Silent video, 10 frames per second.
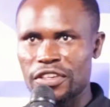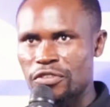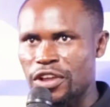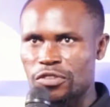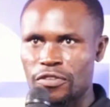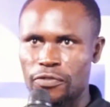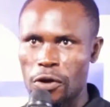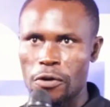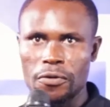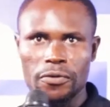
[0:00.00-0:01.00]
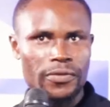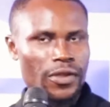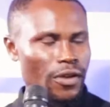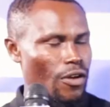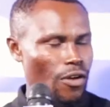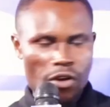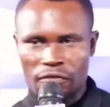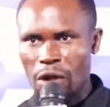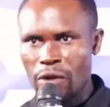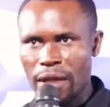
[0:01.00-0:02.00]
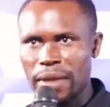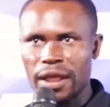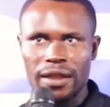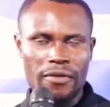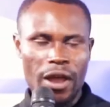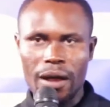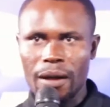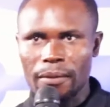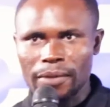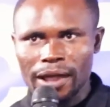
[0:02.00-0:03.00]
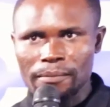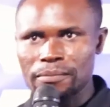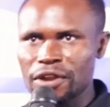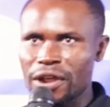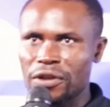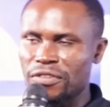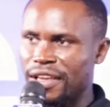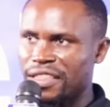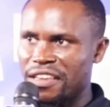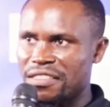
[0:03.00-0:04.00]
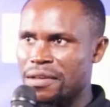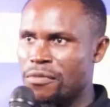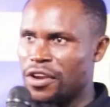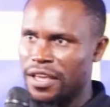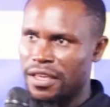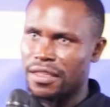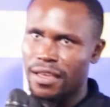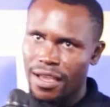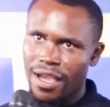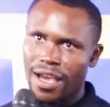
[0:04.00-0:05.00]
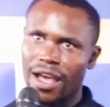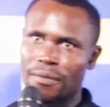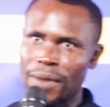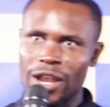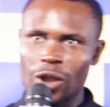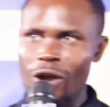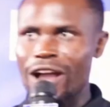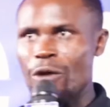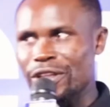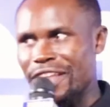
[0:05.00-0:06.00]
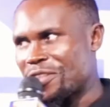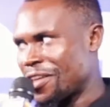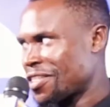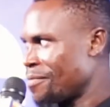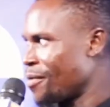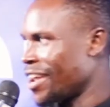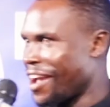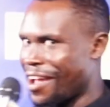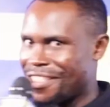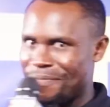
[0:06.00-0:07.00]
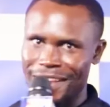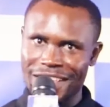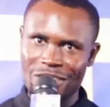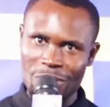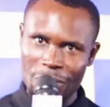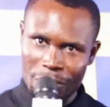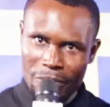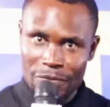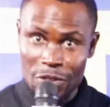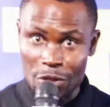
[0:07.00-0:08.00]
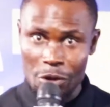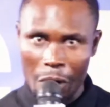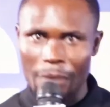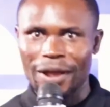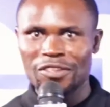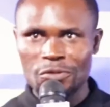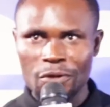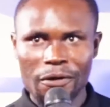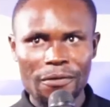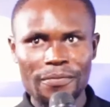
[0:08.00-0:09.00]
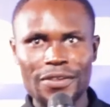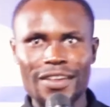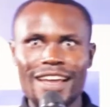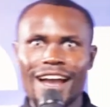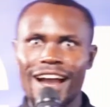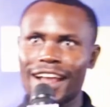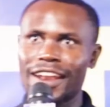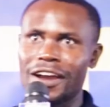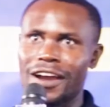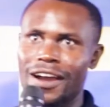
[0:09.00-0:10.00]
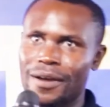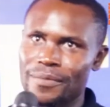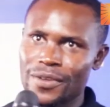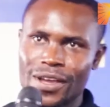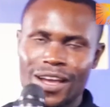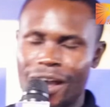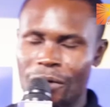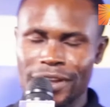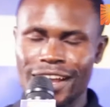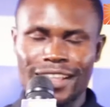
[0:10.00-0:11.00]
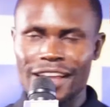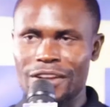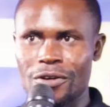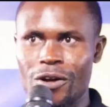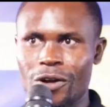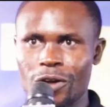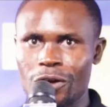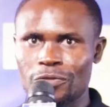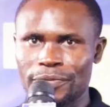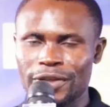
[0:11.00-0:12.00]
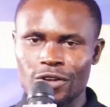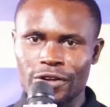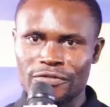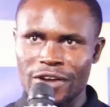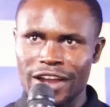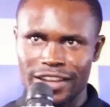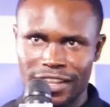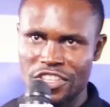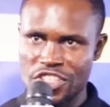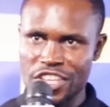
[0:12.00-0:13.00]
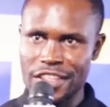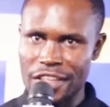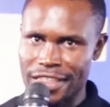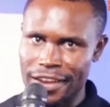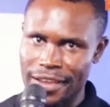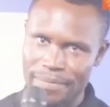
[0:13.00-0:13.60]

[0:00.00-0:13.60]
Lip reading: is going to flow, overwhelming miracles and testimonies. And my long-awaited testimony, I expect it to come as well. And with that, I know all God will be glorified in Jesus' name.